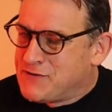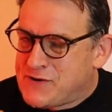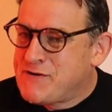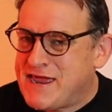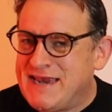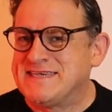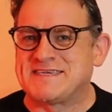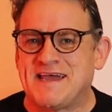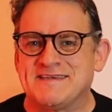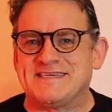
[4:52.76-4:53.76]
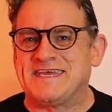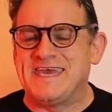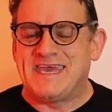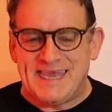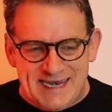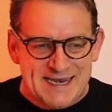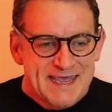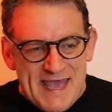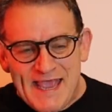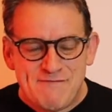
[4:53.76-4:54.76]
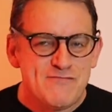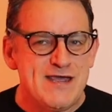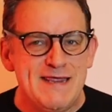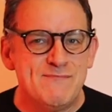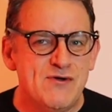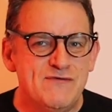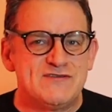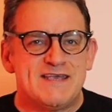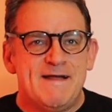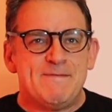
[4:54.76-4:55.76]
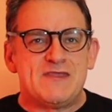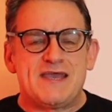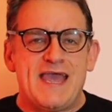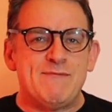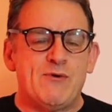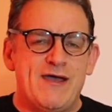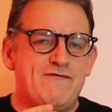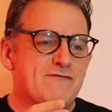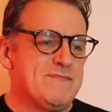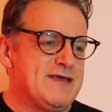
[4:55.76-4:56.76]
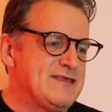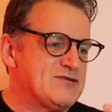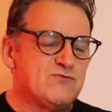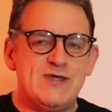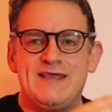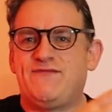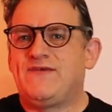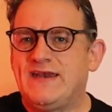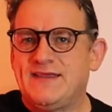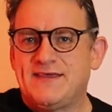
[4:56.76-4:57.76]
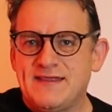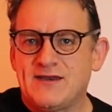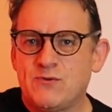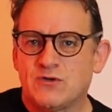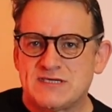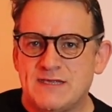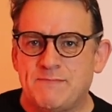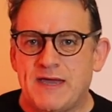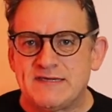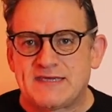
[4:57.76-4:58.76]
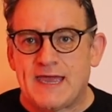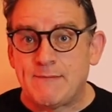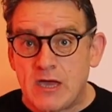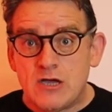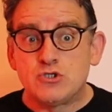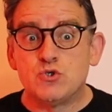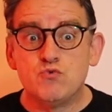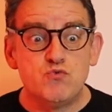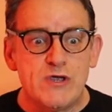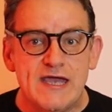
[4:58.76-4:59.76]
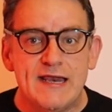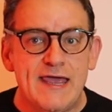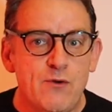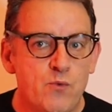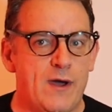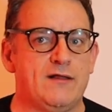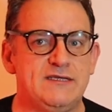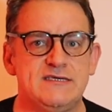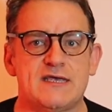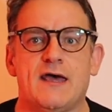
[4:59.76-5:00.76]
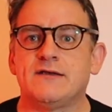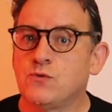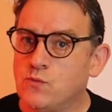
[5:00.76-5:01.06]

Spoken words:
really starts to kick in, and it really moves the game away from being this really fiddly thing that it was in the base game to a really well designed and